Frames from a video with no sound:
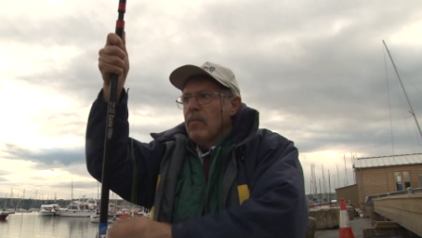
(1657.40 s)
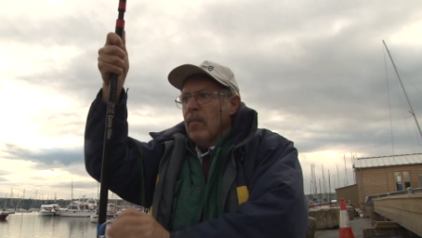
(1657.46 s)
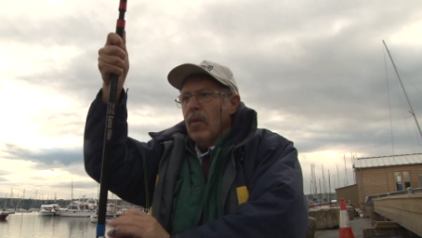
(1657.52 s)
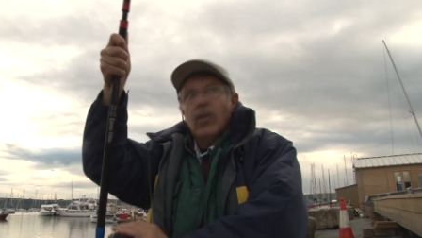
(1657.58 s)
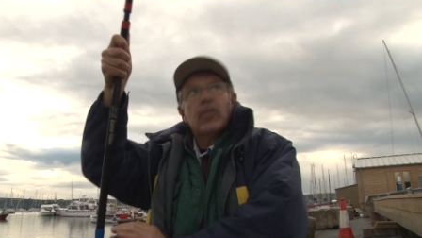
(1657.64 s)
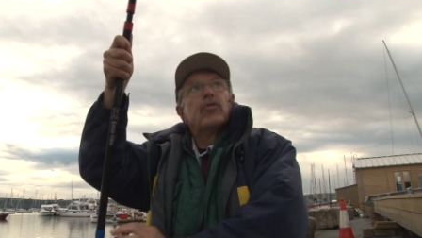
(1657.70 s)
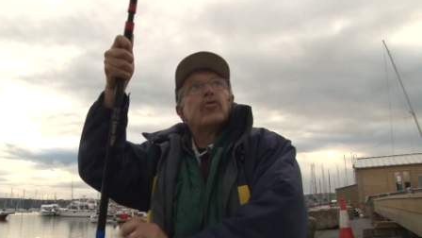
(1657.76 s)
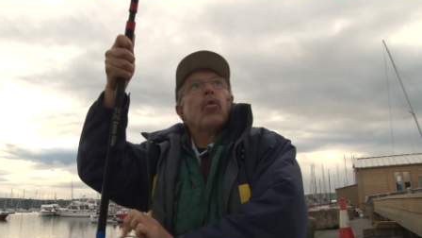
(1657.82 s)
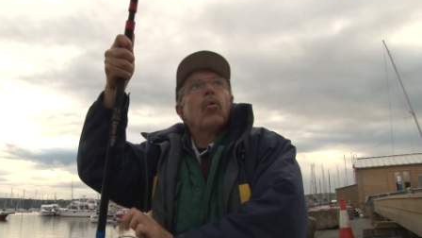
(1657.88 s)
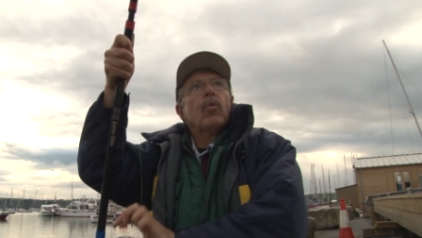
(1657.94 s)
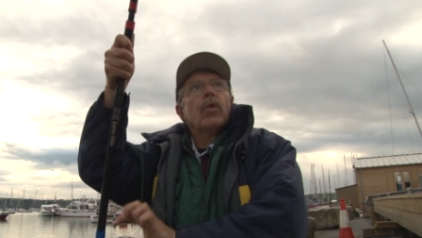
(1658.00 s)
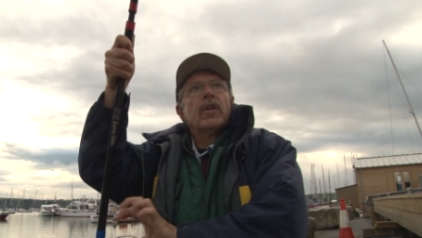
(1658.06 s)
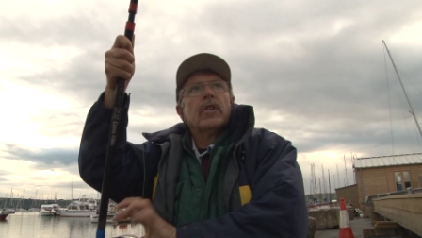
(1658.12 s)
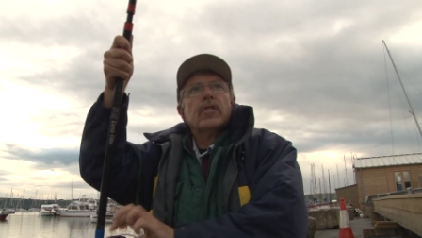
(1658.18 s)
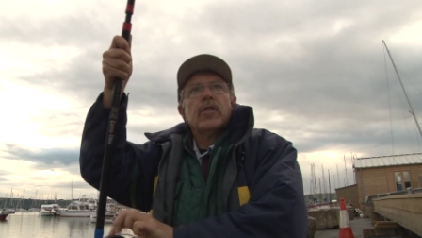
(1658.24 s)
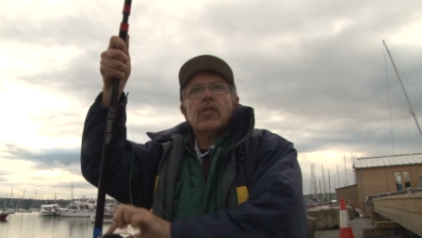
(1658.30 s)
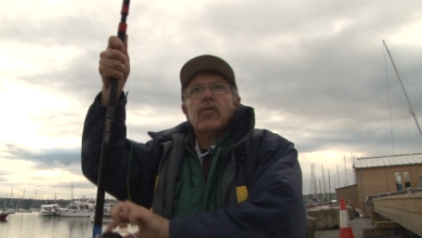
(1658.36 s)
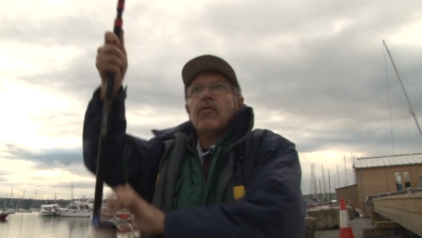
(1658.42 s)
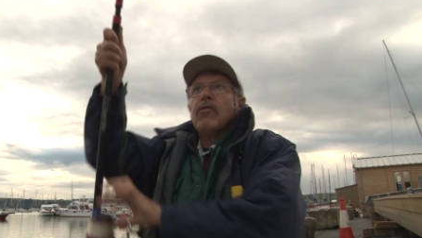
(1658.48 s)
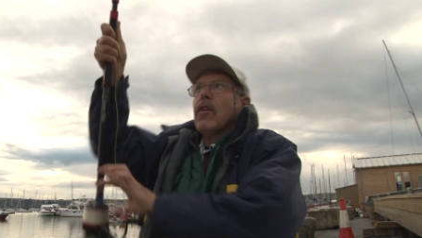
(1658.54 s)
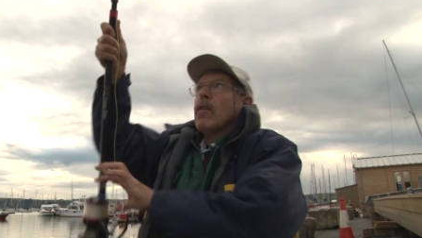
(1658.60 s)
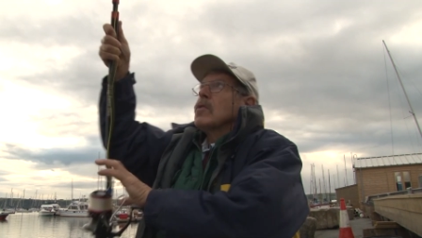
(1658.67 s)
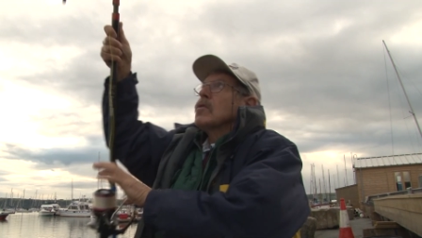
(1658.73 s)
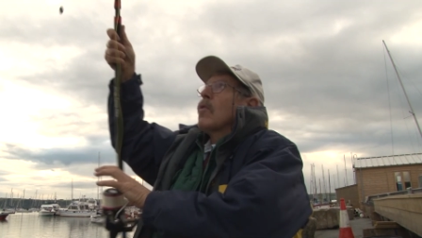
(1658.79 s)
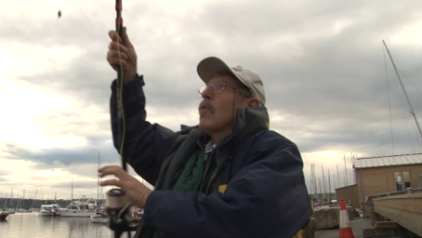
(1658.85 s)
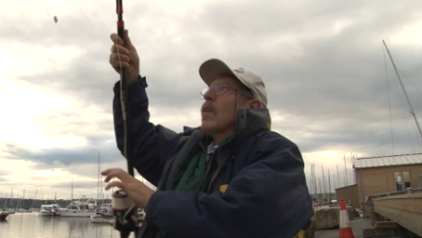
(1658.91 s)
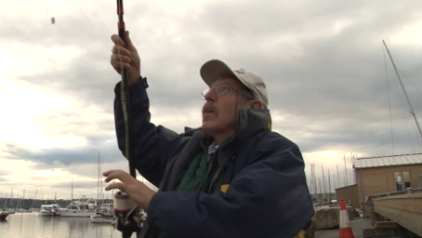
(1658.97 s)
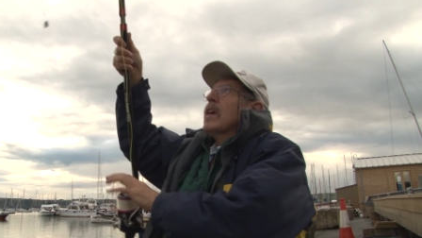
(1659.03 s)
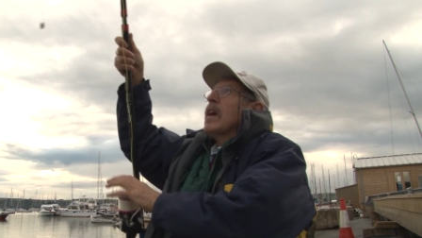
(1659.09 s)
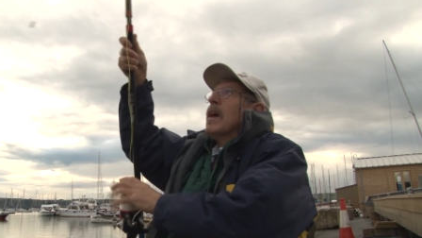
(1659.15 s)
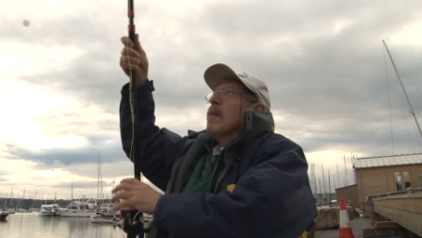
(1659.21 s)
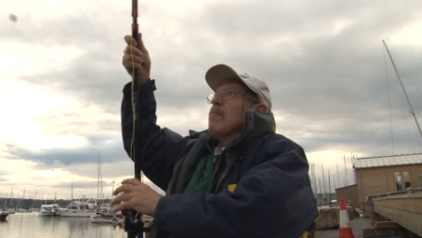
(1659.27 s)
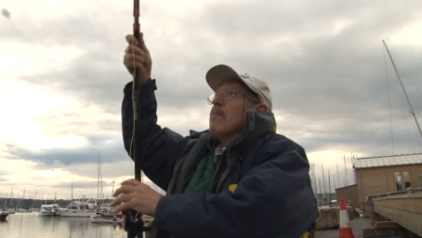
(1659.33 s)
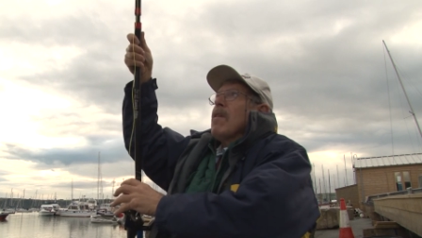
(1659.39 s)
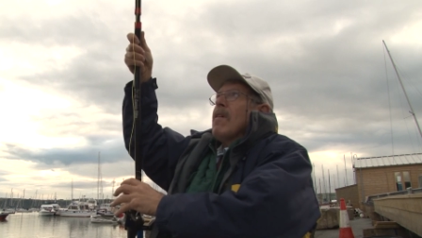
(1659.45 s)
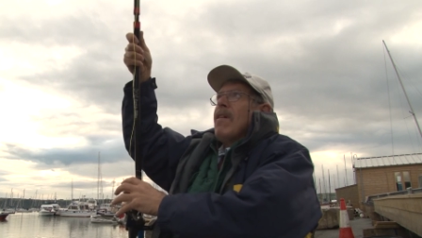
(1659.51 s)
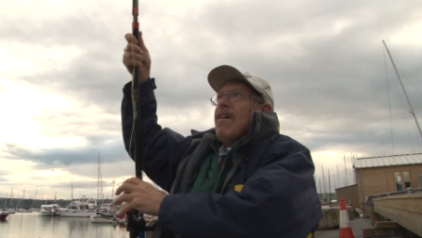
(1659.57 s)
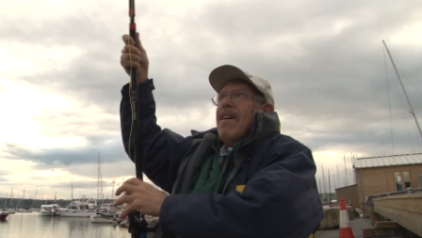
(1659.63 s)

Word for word: by talking to you folks on the camera.